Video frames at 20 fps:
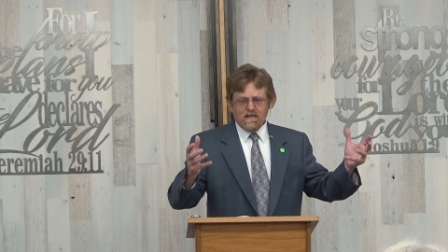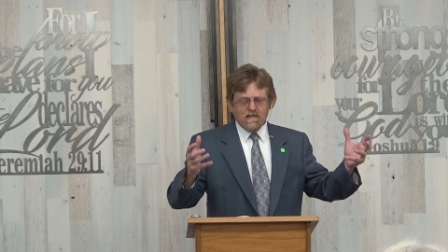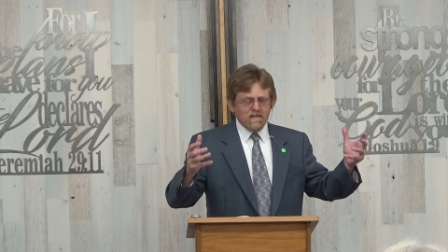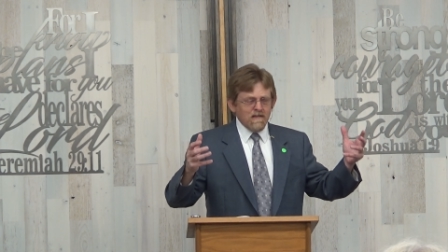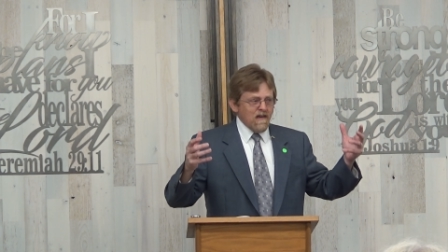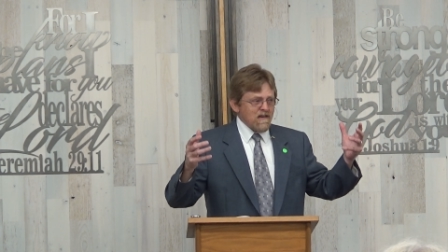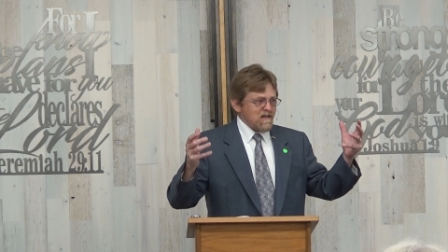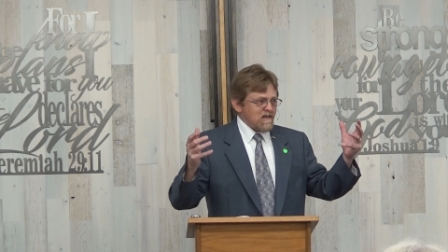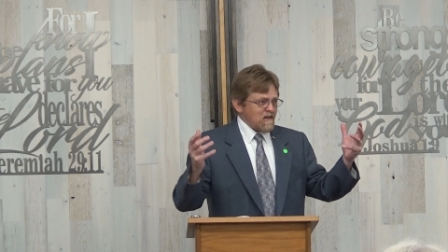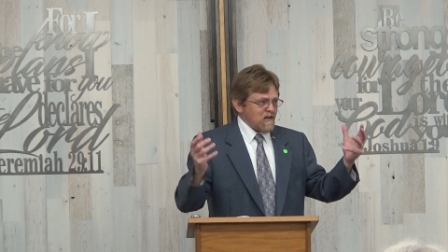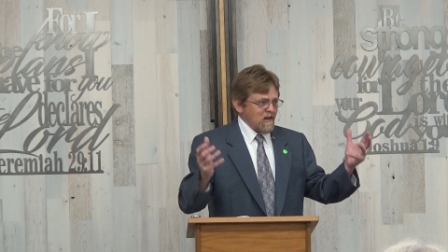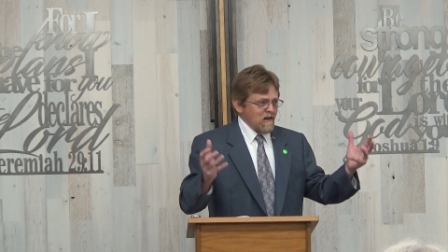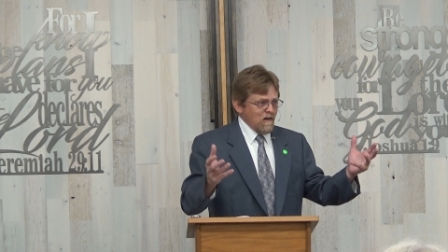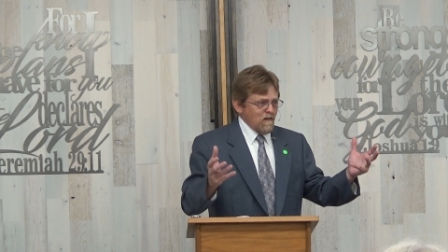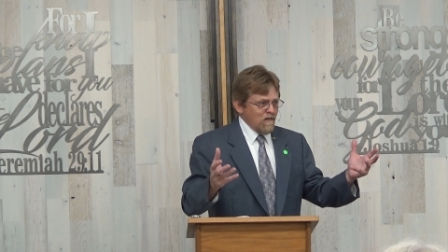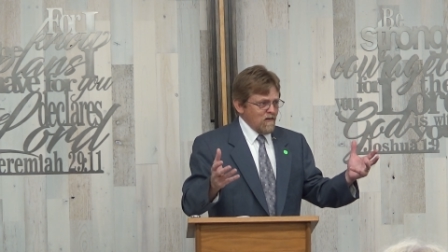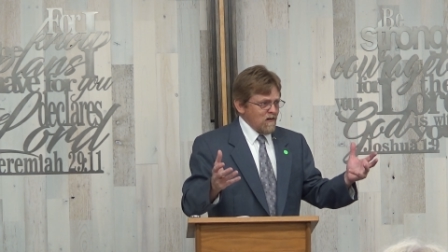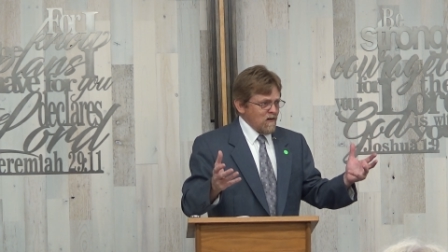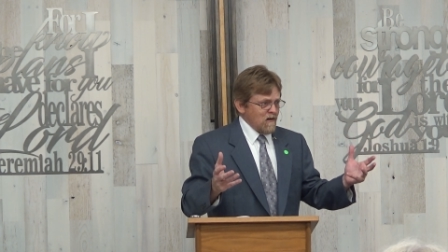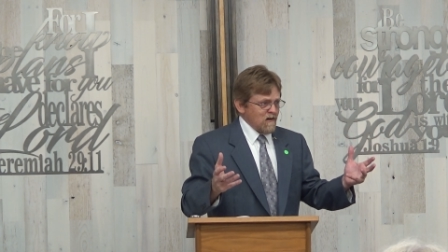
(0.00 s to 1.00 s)
They
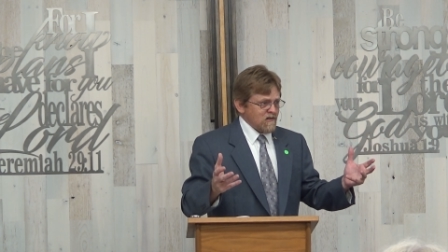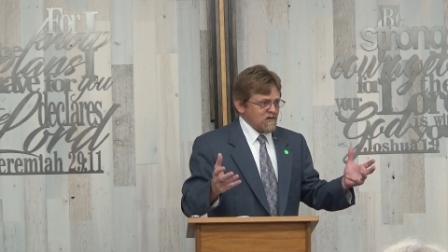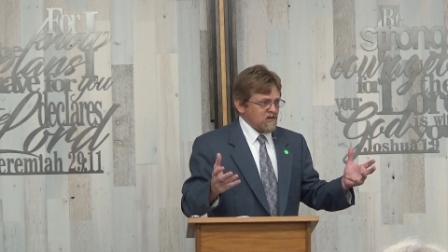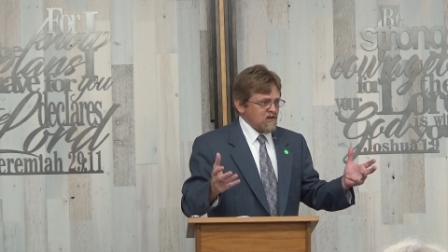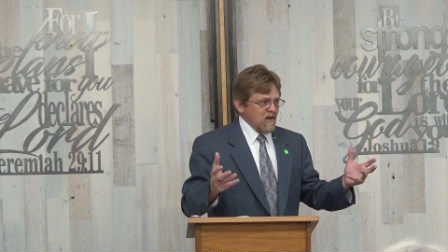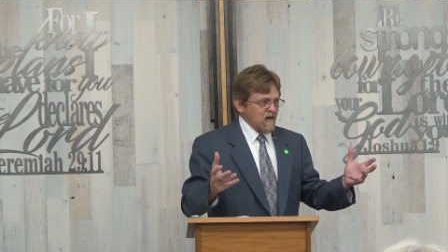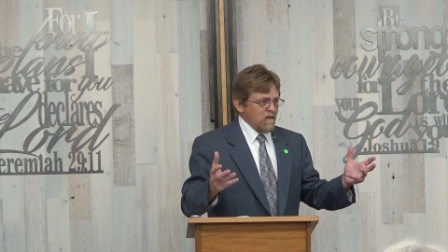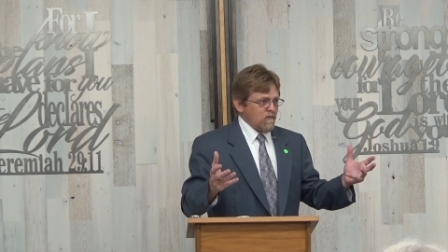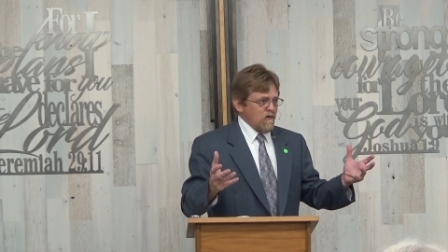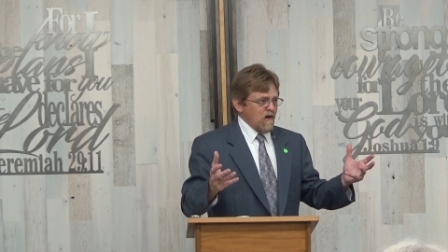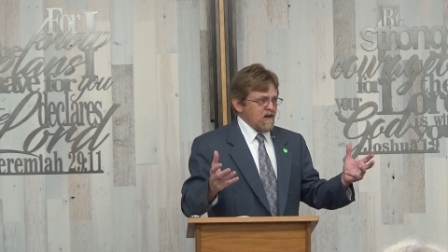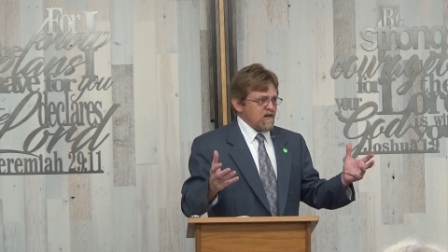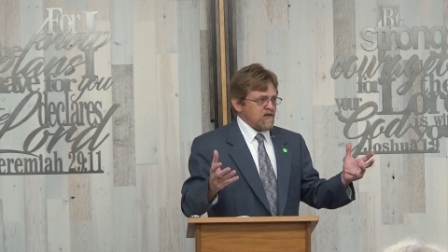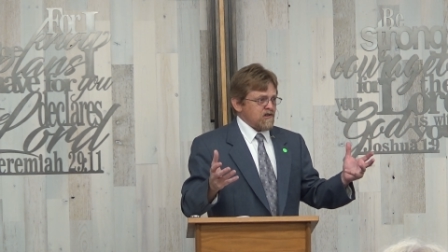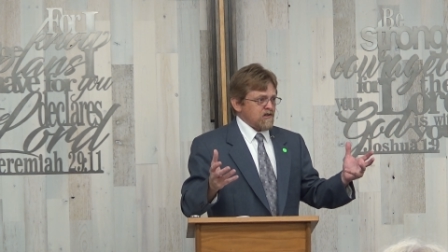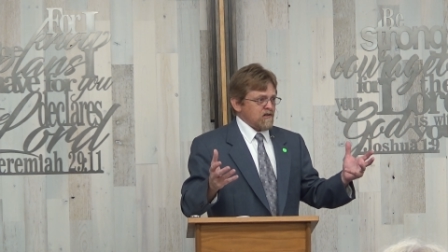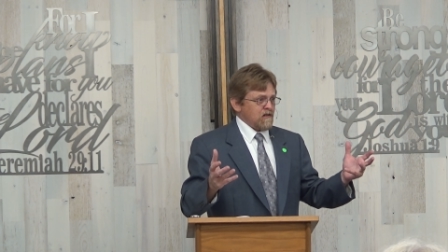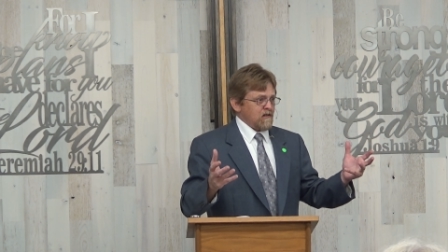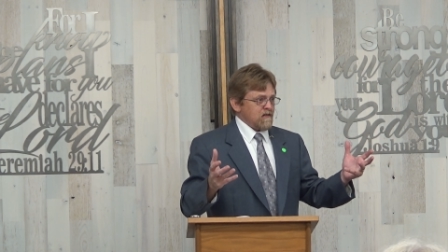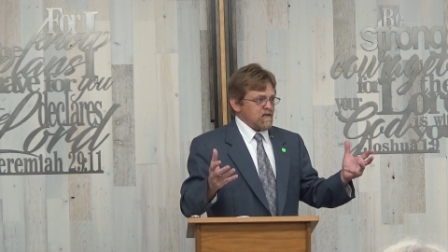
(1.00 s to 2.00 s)
carry on
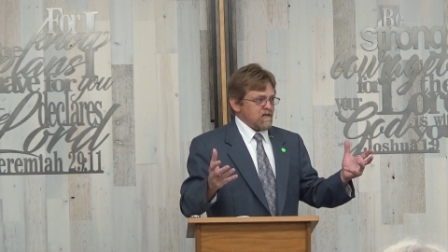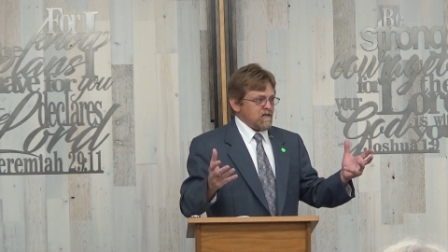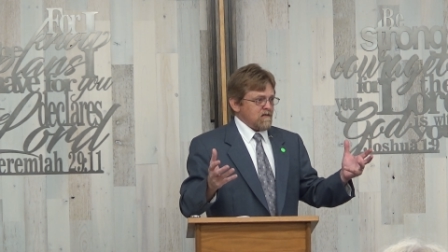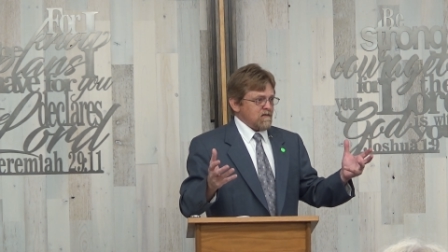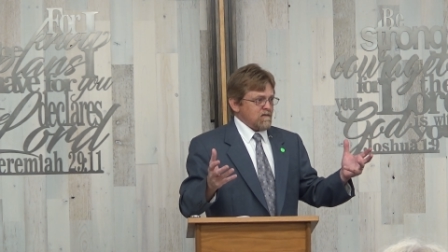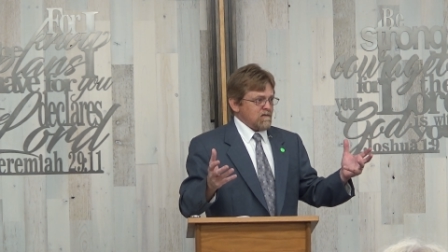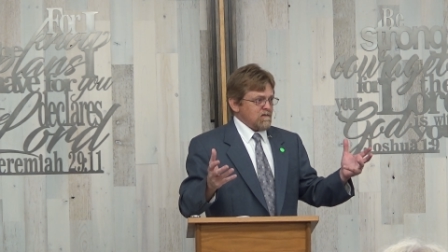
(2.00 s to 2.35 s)
generationally.